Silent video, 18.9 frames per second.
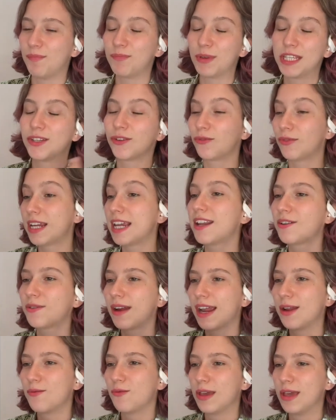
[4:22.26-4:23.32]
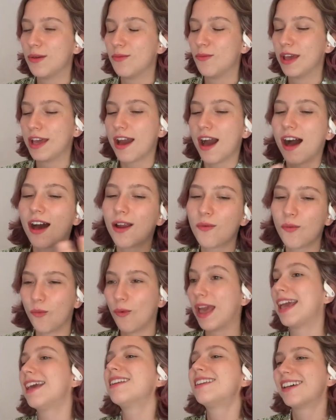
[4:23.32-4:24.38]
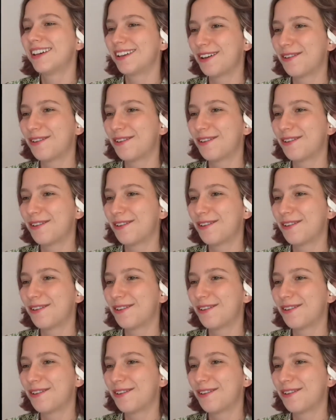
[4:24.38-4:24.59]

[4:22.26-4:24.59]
But to reiterate, we can't wait